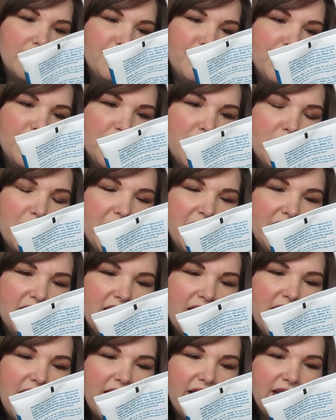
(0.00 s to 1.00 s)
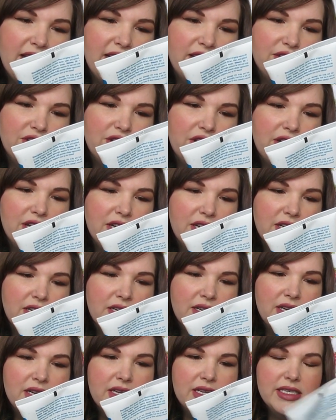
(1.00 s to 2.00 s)
Pure Mint and Echinacea
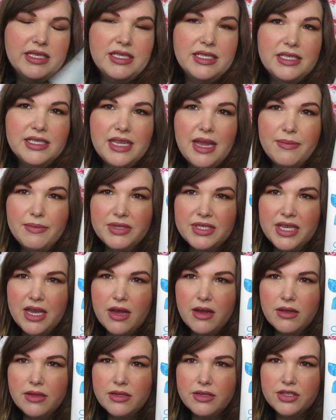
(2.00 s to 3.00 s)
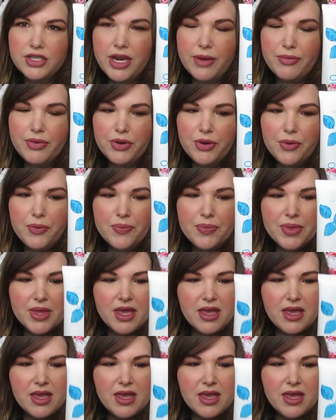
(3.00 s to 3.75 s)
Stem Cell Shampoo.